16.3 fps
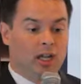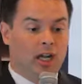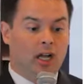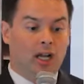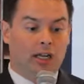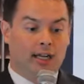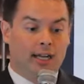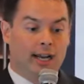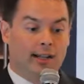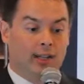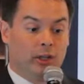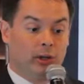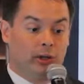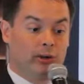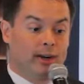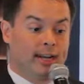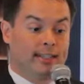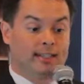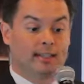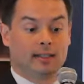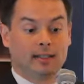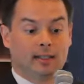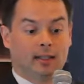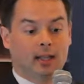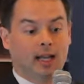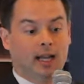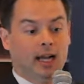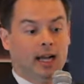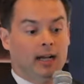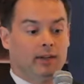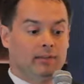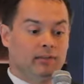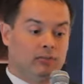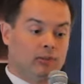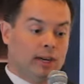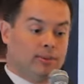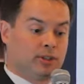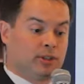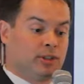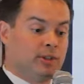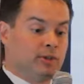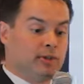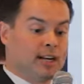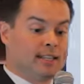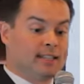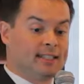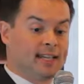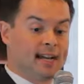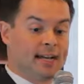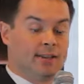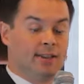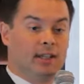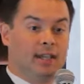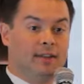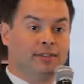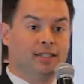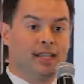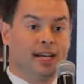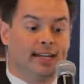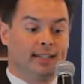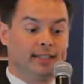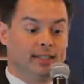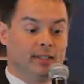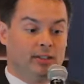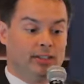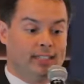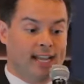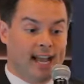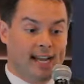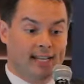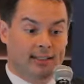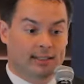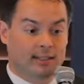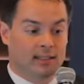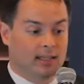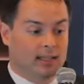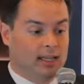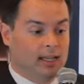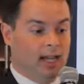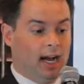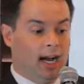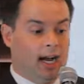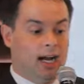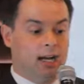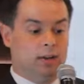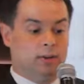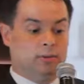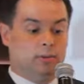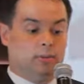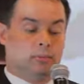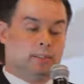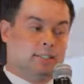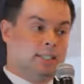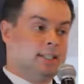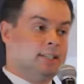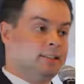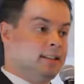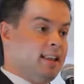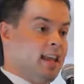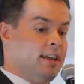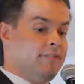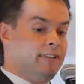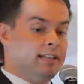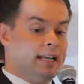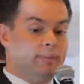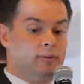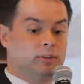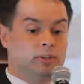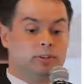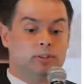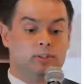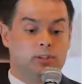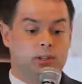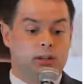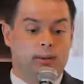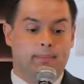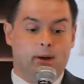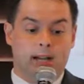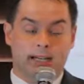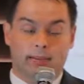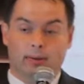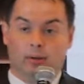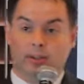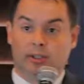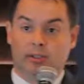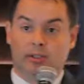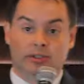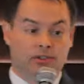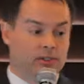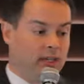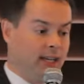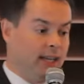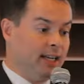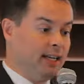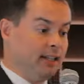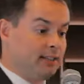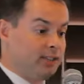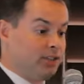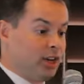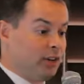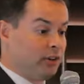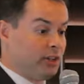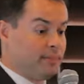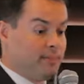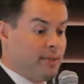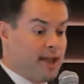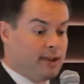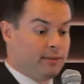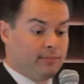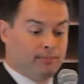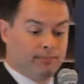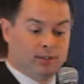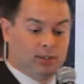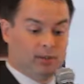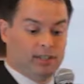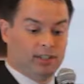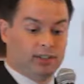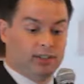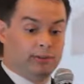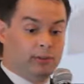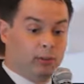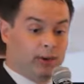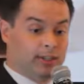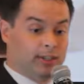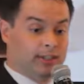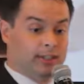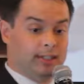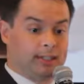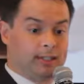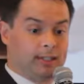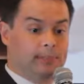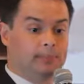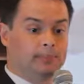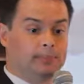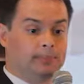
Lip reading: guy in the lower right, ruptured the right side. The left side is still intact. We see this in heavy laborers, bodybuilders, and it's generally men between the ages of 40 and 60.